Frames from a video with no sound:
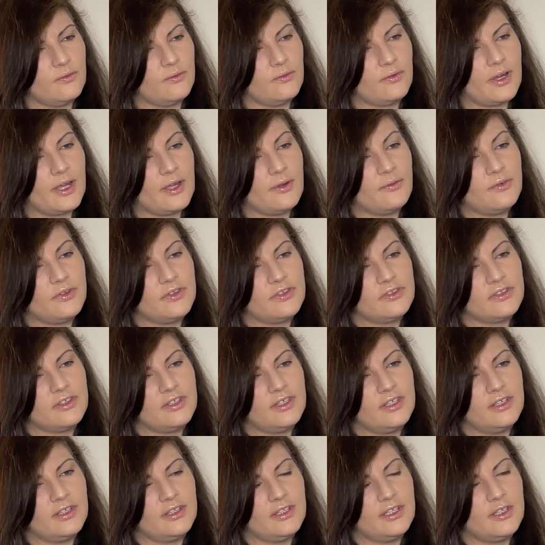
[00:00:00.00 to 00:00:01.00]
Why was
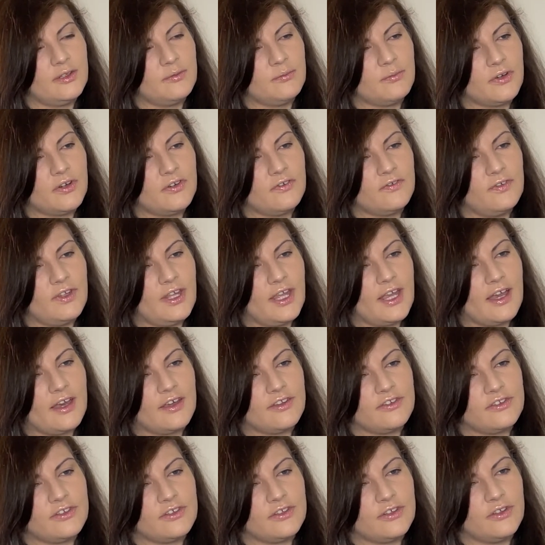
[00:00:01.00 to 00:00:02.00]
Cillian Murphy
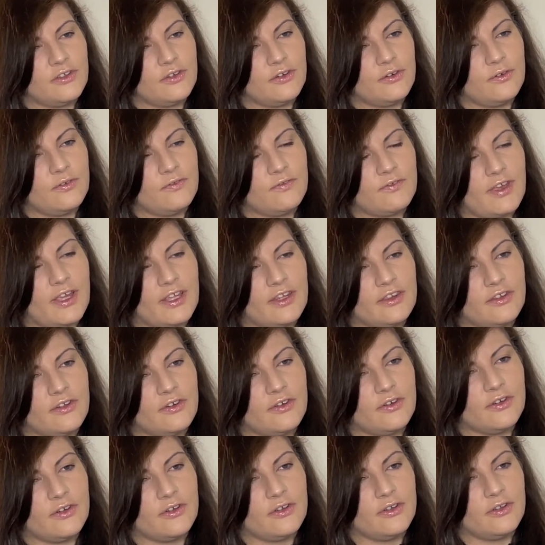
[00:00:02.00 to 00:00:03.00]
asked to go find the
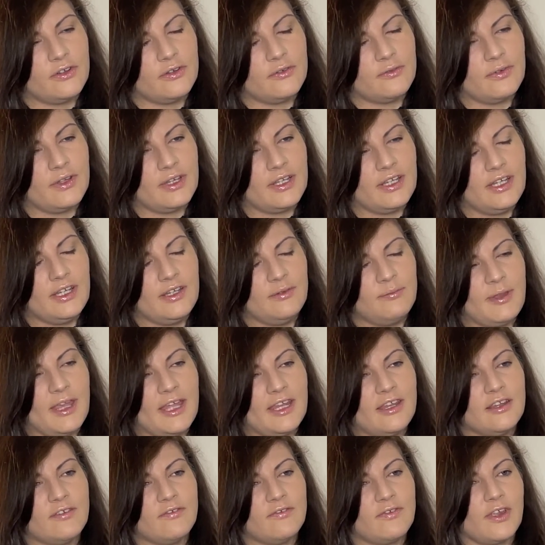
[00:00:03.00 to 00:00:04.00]
girl when he
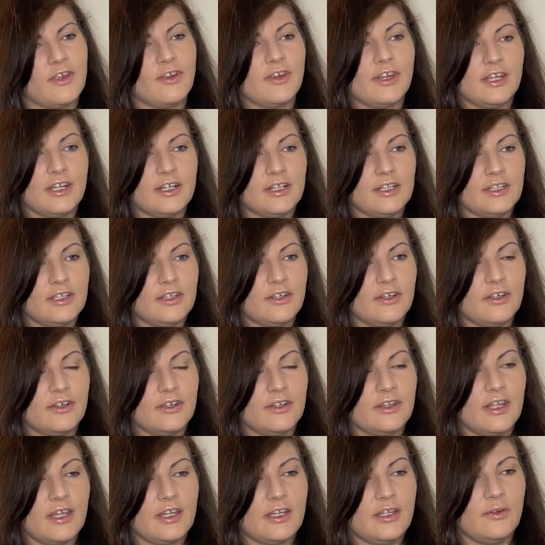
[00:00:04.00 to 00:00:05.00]
made it very
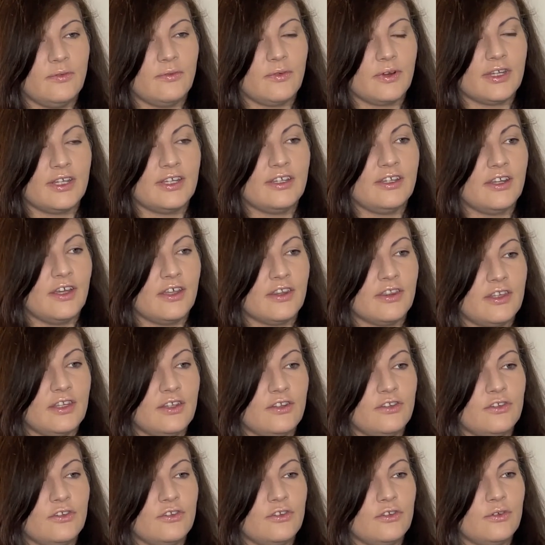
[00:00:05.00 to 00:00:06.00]
clear that he wanted
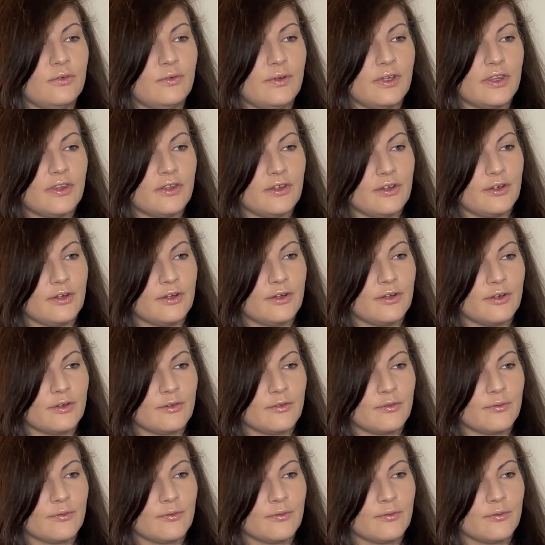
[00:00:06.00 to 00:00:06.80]
nothing to do with her?